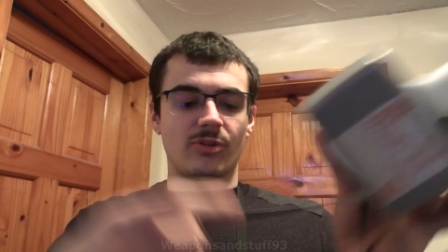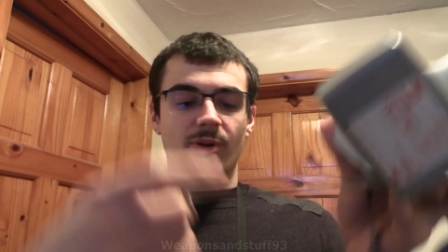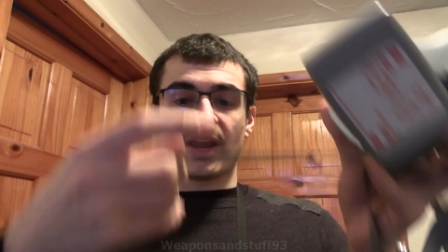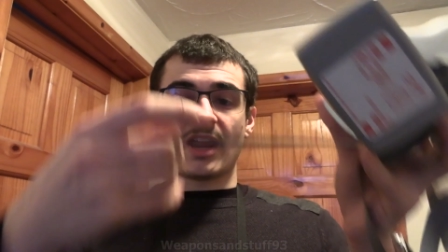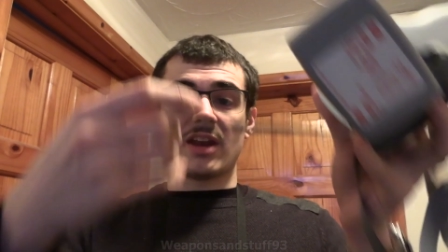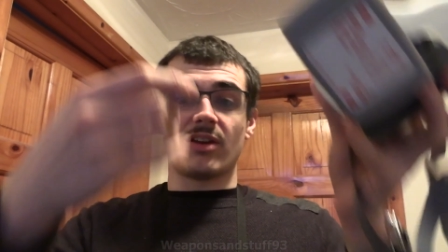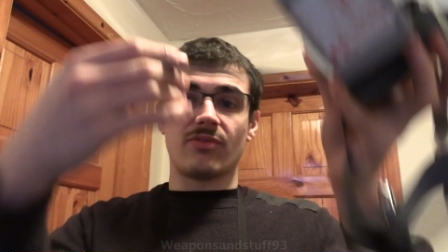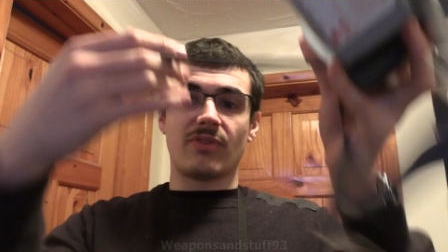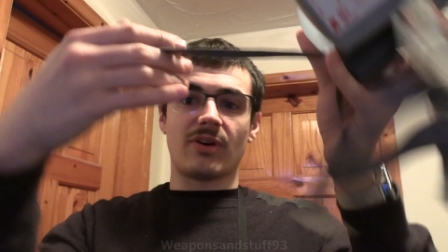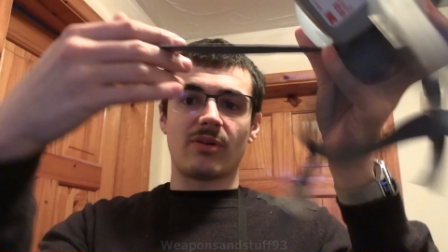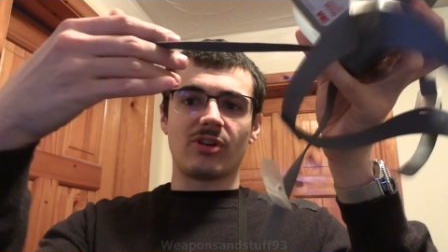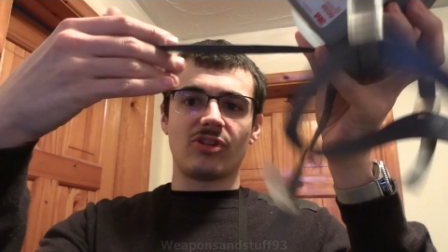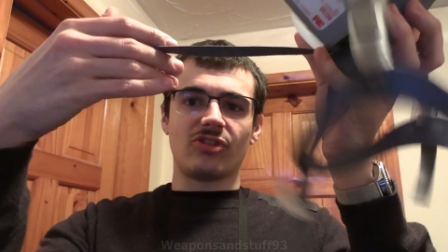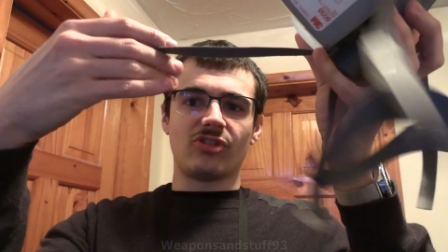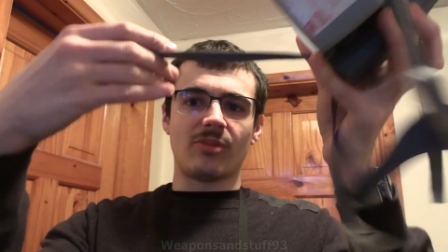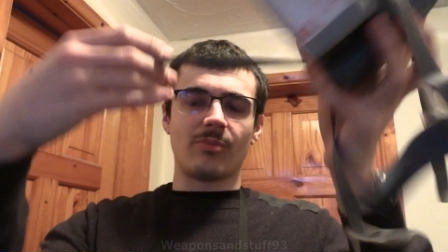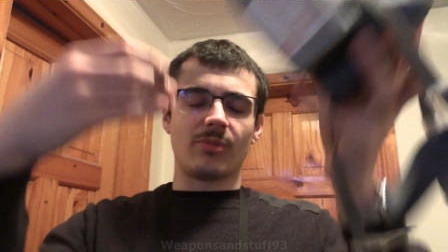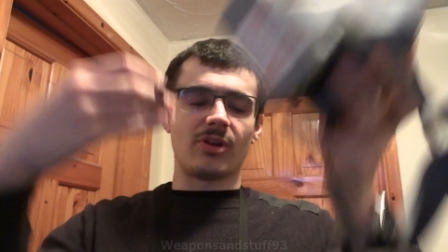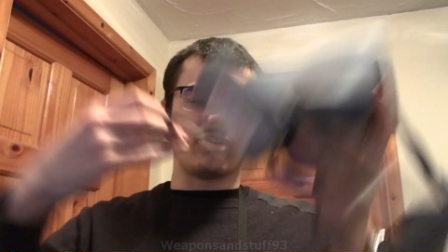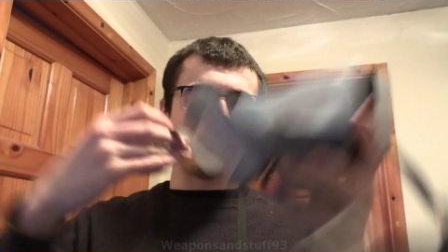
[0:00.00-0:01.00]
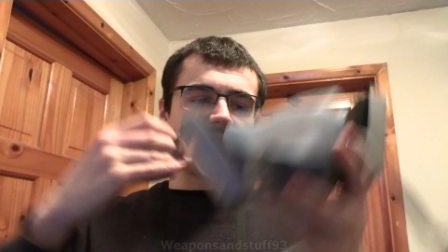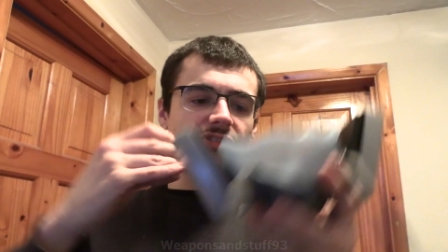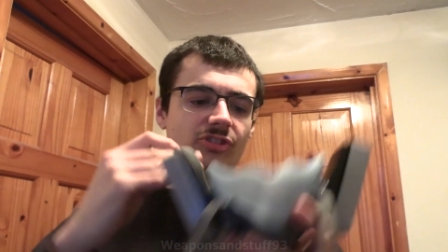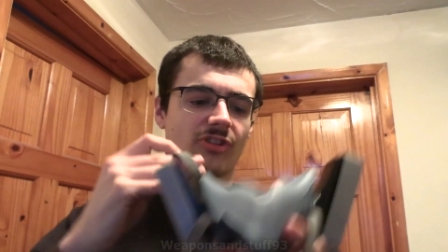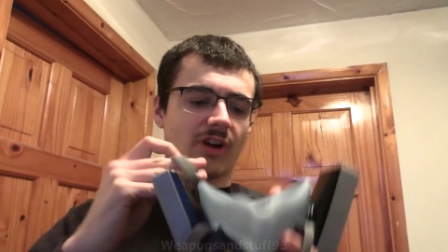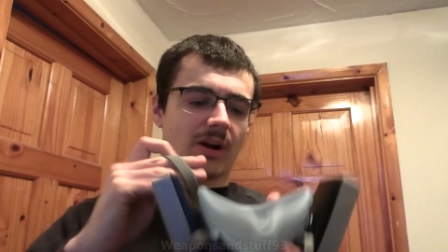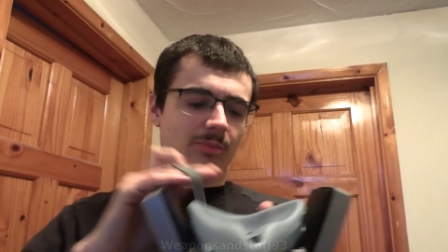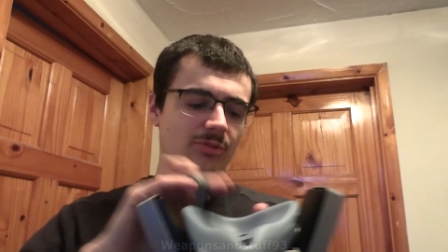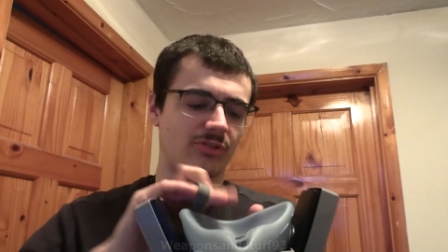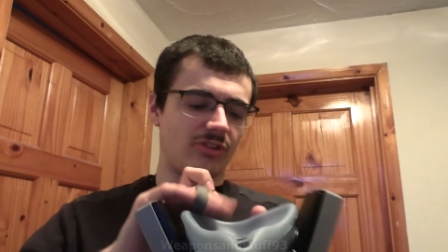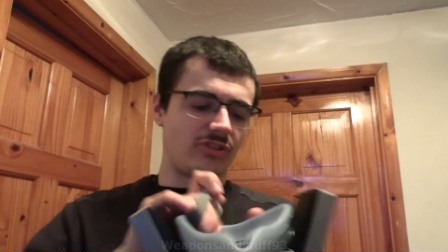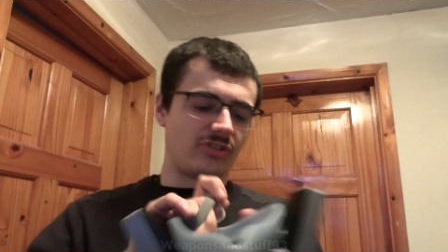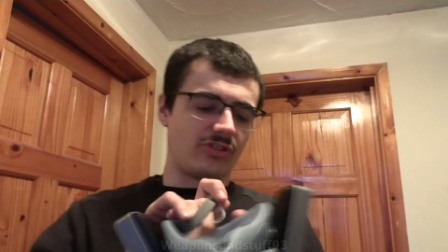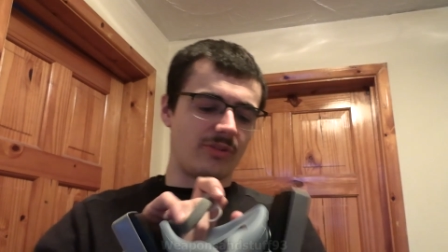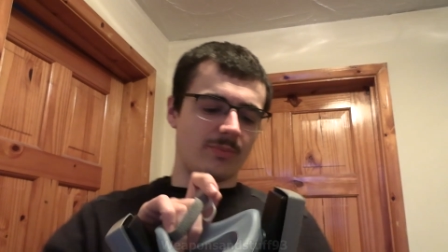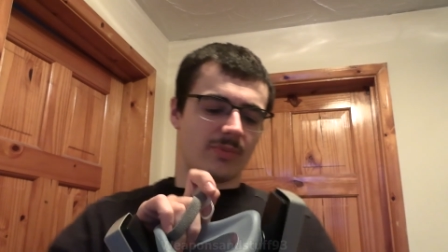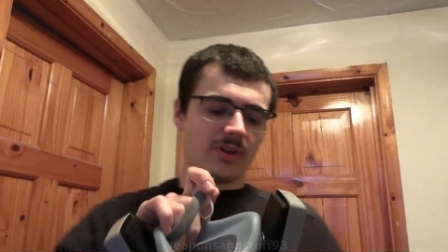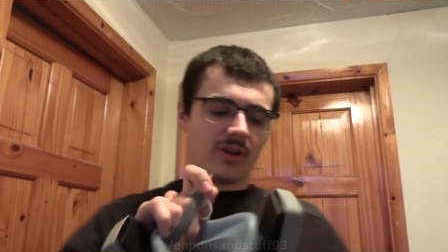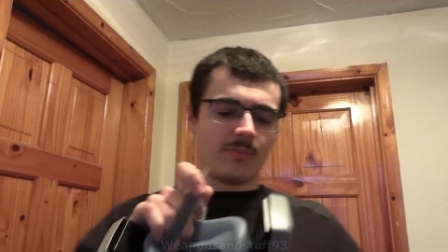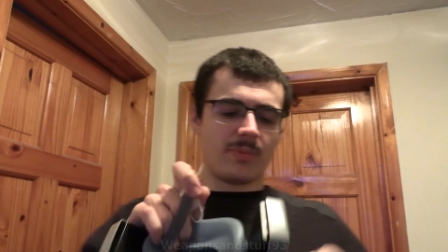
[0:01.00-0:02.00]
so again, a very similar strap
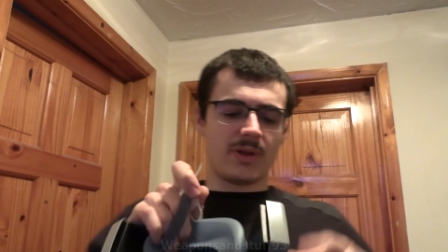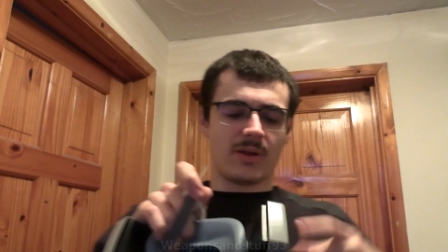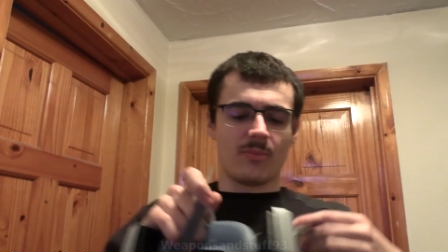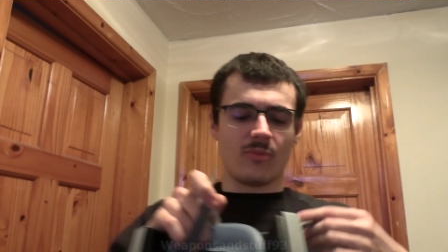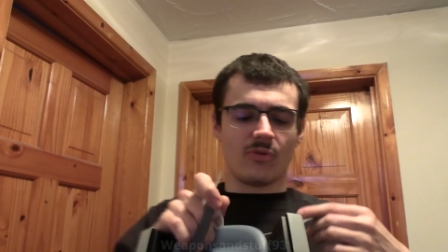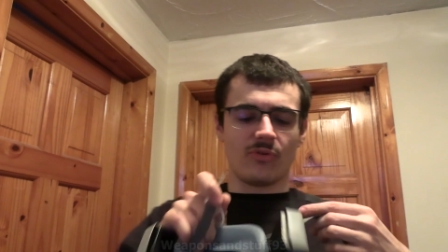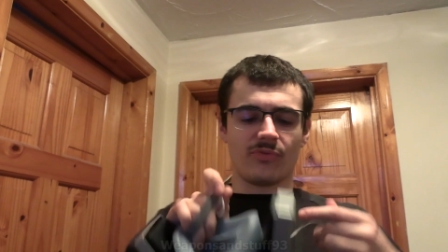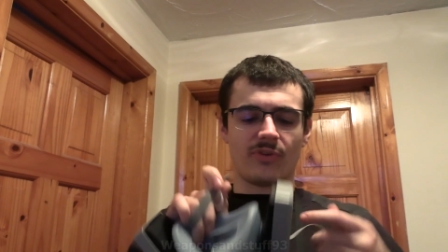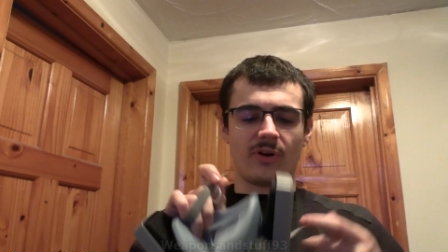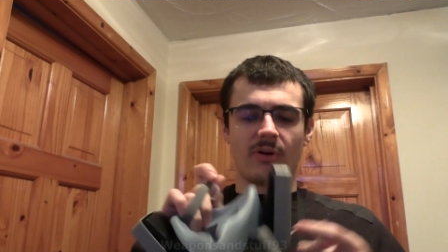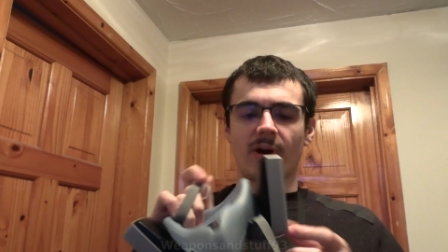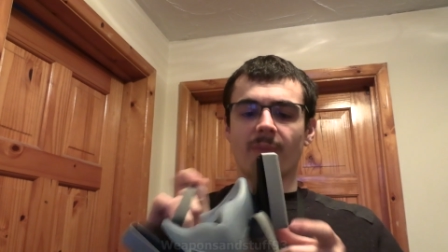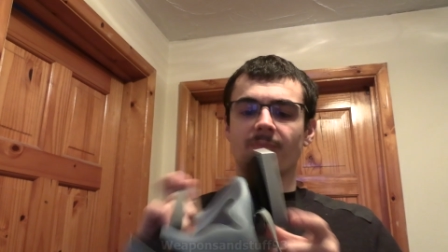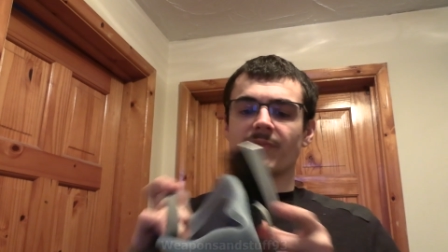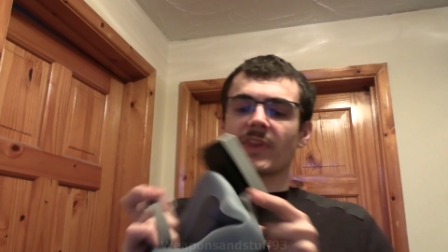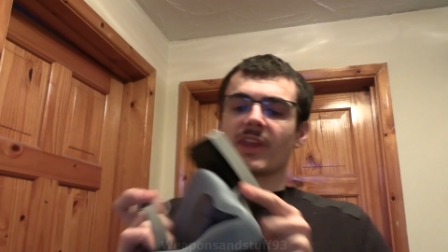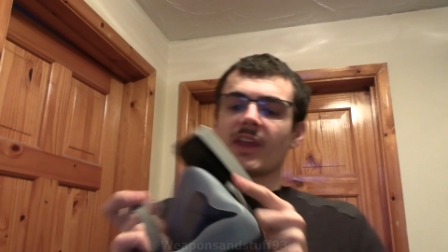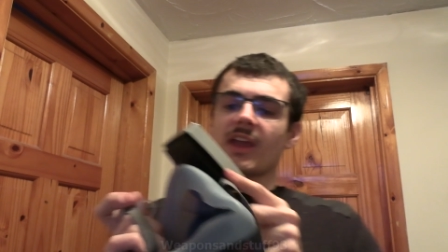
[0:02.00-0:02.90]
system, but a bit more thorough.